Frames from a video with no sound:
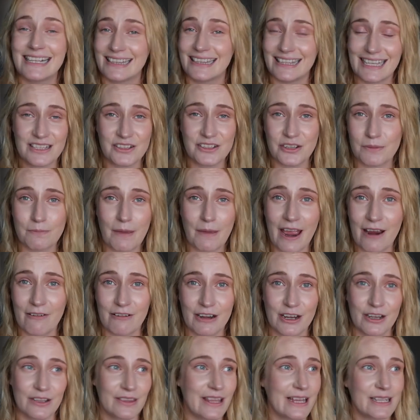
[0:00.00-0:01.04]
That's just
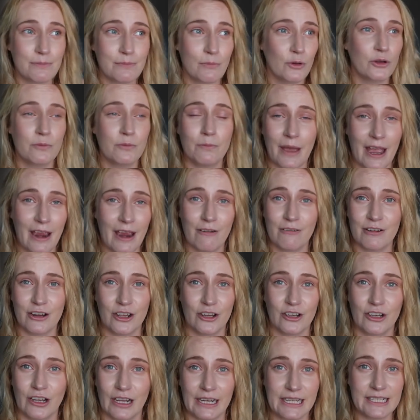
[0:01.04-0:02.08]
parenthood. That's modern
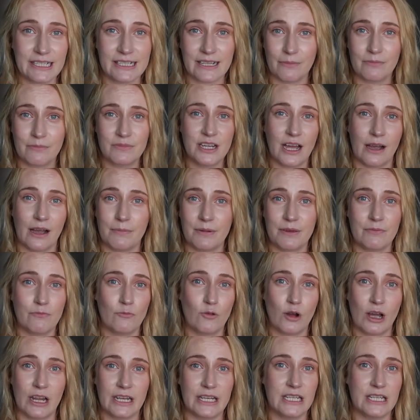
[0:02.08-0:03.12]
parenthood like summed up in
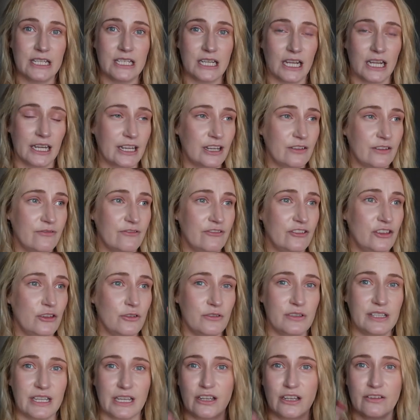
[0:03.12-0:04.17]
one like
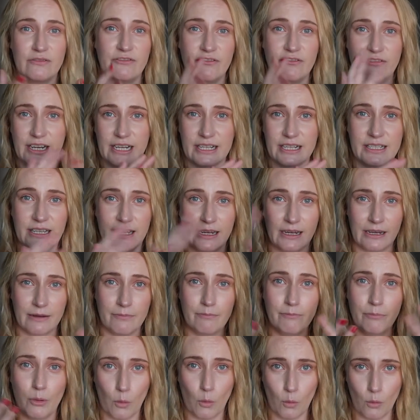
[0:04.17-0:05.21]
confusing, conflicting
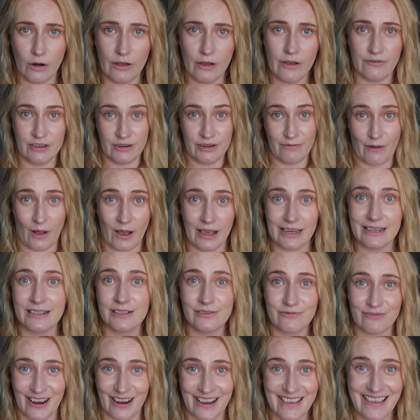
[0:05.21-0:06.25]
ball of
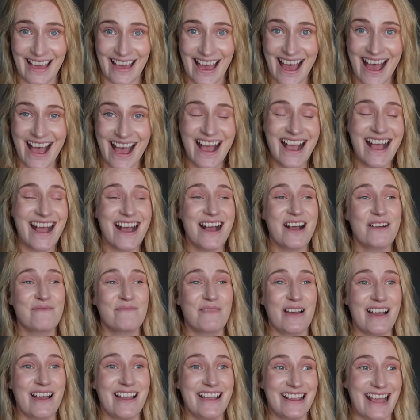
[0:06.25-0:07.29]
advice right there.
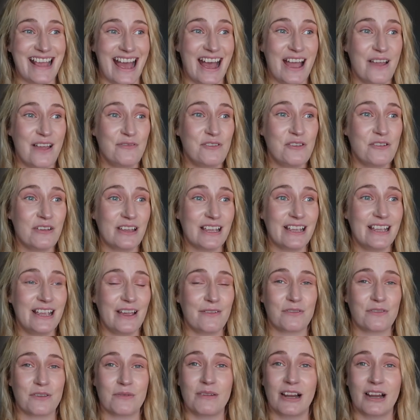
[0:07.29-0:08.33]
But yeah, if you can
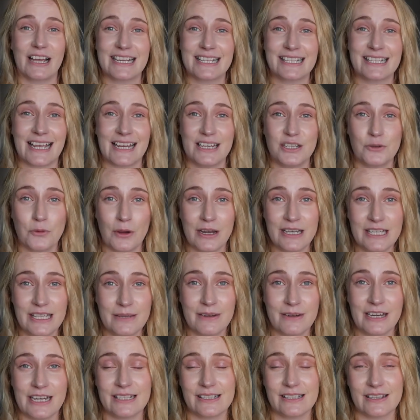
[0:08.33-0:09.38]
give them like say 20
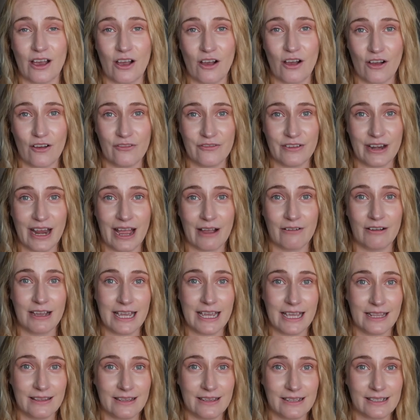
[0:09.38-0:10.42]
minutes to half an hour
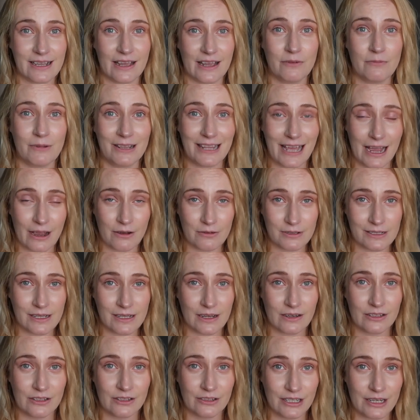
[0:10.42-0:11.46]
in the sun without
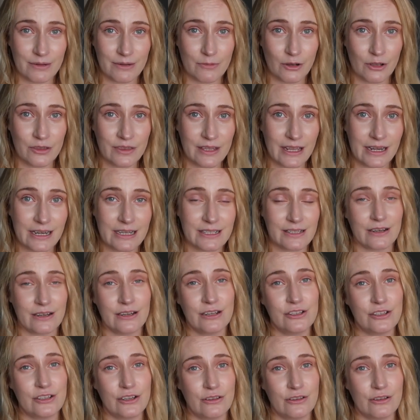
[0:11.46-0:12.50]
sun cream on, then it's
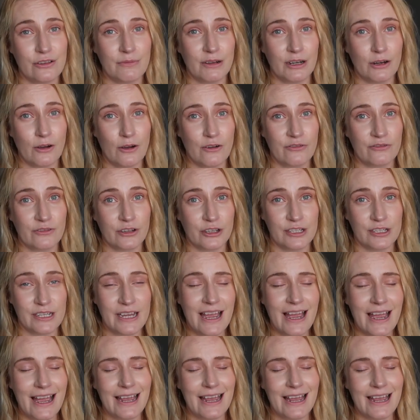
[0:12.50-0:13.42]
going to do them a lot of good.